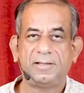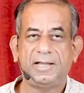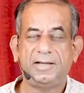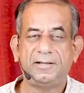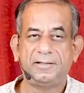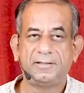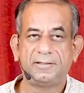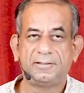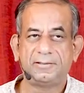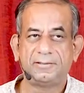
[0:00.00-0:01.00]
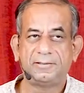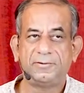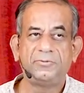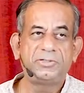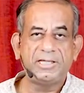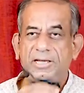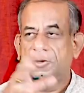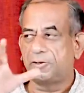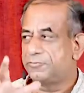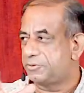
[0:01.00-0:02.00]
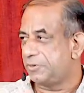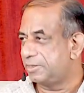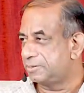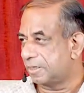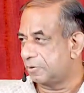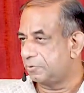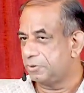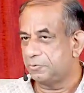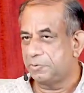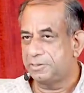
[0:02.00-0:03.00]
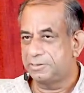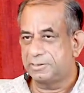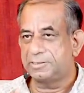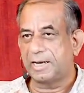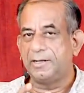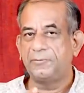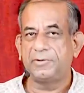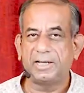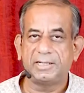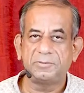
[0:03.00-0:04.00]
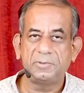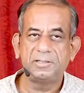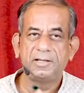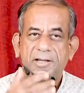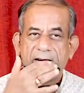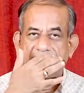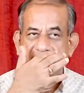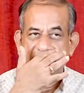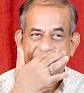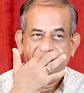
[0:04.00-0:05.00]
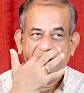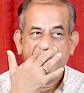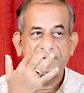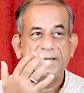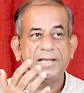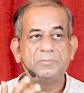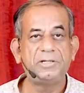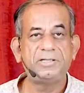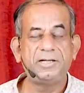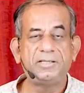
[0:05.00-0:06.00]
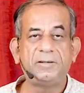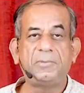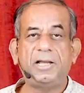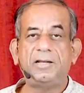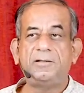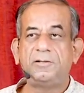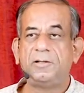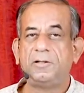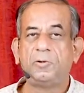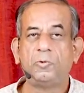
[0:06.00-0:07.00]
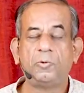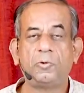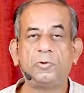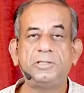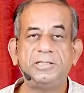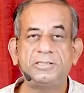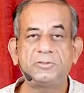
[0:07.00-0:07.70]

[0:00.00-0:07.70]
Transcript: And uh, if you see a lot of strings around you, it's a sign of attachment. And that's why I really appreciate the man who wrote this